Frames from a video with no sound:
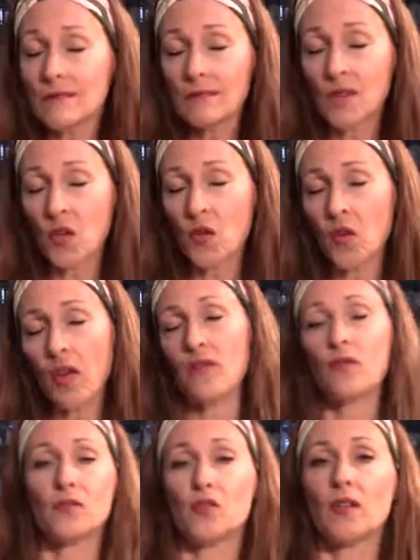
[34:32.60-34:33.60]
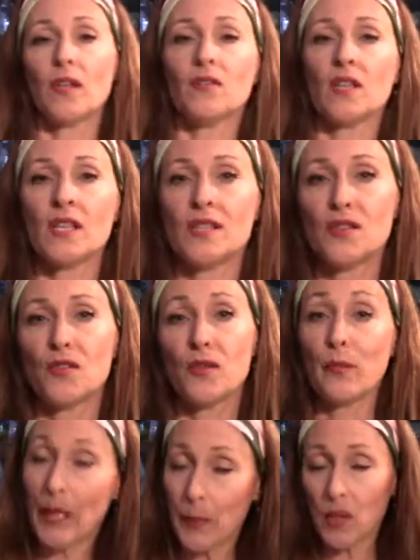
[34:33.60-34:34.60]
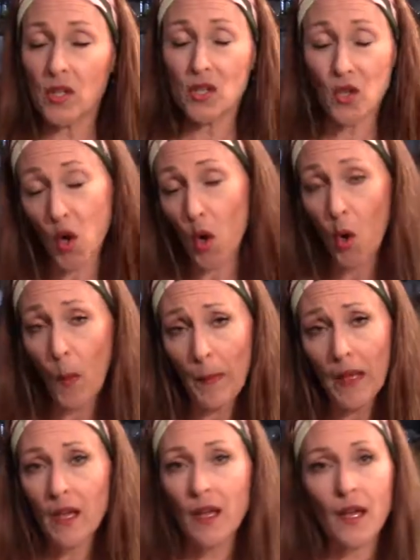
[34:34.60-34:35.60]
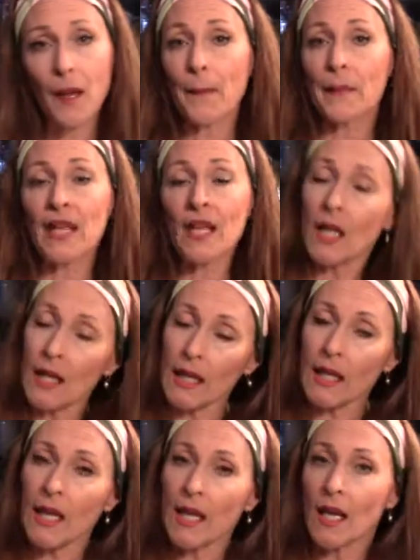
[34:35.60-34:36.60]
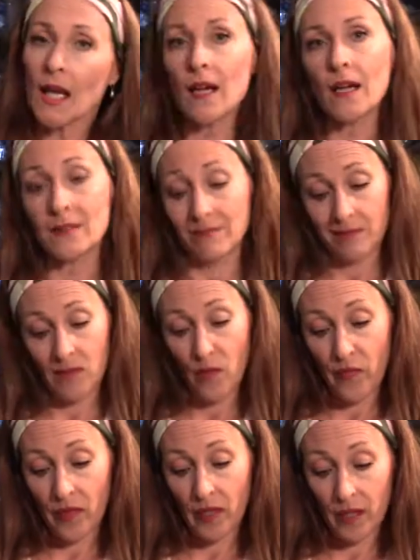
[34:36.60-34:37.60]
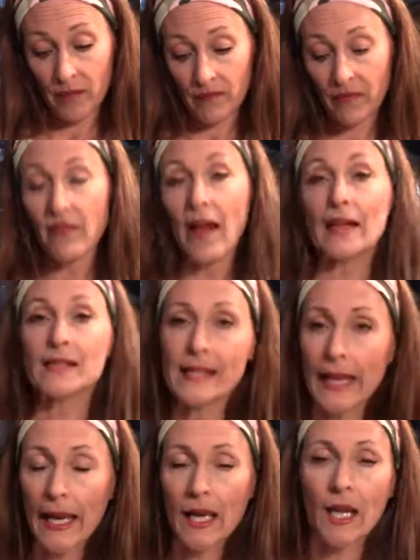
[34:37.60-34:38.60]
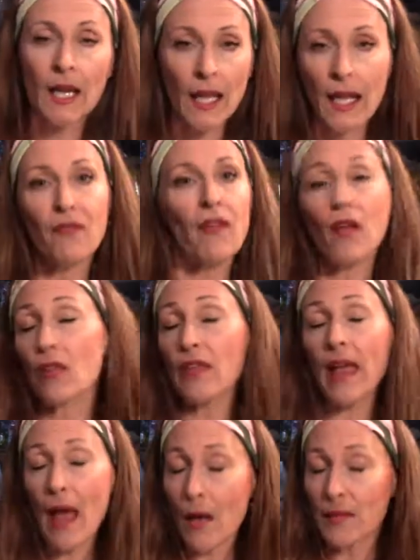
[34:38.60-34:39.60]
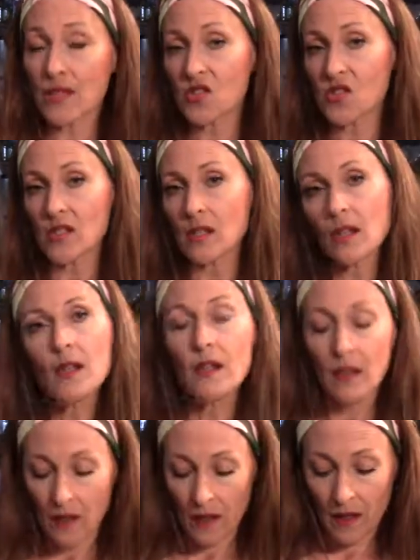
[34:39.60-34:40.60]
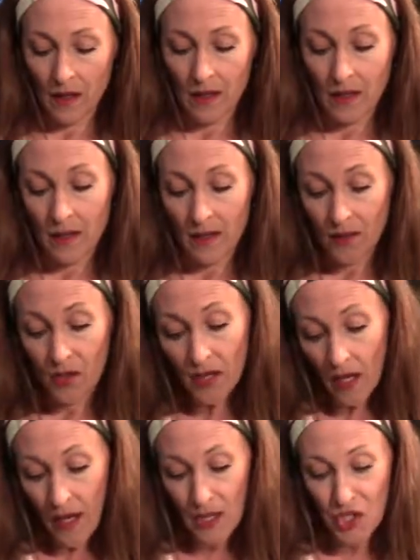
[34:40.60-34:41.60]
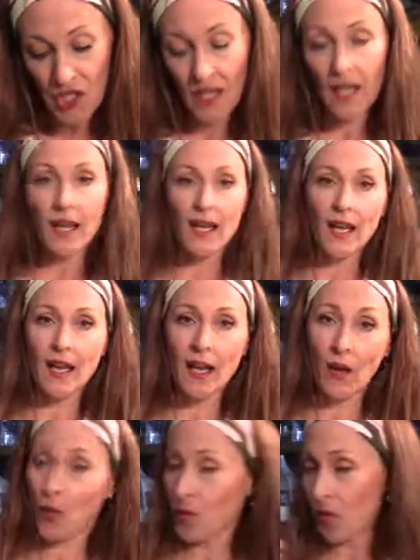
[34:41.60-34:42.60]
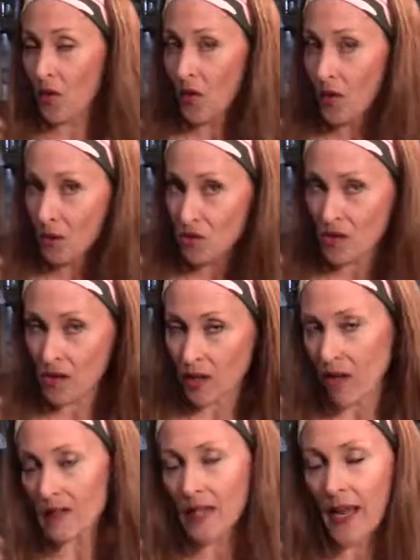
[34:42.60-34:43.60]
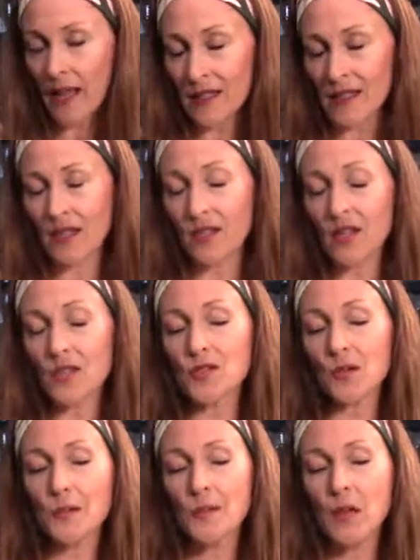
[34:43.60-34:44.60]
You know, you certainly have to consider the people in your home being clean, hopefully vaccinated, and they have healthy habits and good hygiene, and they're all using lots of hand sanitizer.